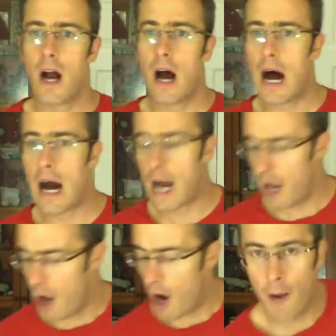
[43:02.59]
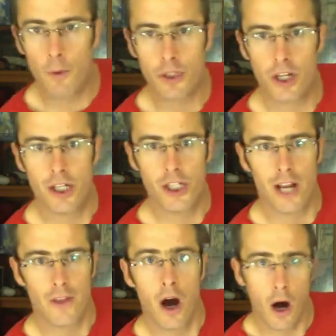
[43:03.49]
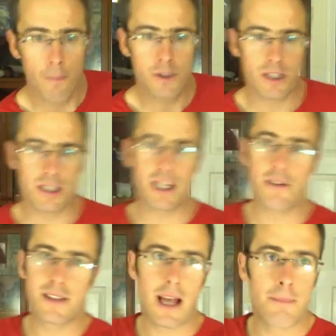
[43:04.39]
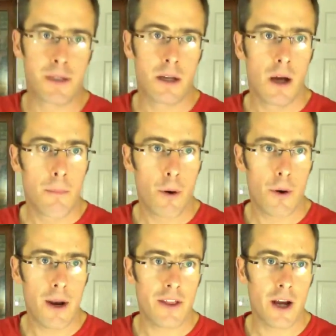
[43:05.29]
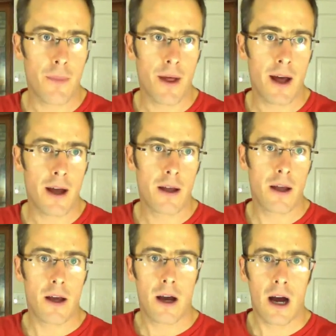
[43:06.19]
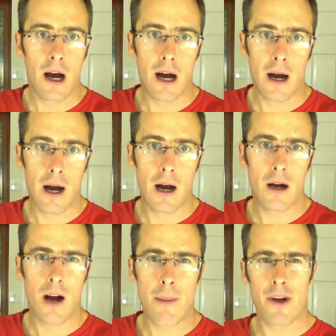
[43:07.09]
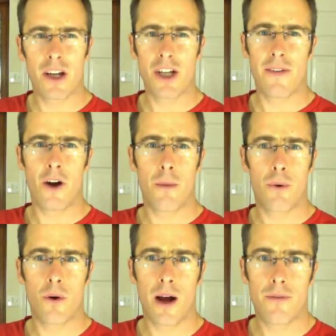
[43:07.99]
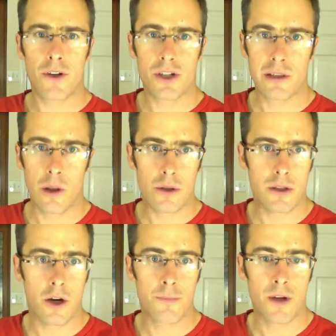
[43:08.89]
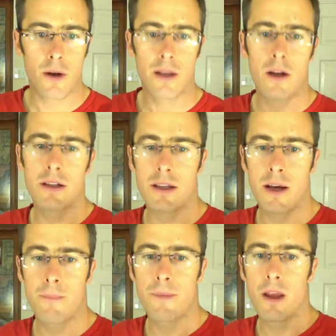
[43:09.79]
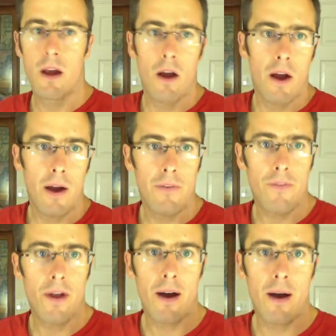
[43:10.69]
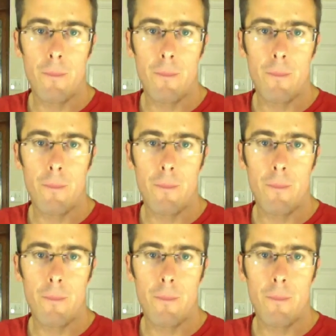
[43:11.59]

I'm also going to check the hub just to see if Seb's put anything up there. Am I going to check the hub, or have I just lost the hub totally? No, it's there. It's there.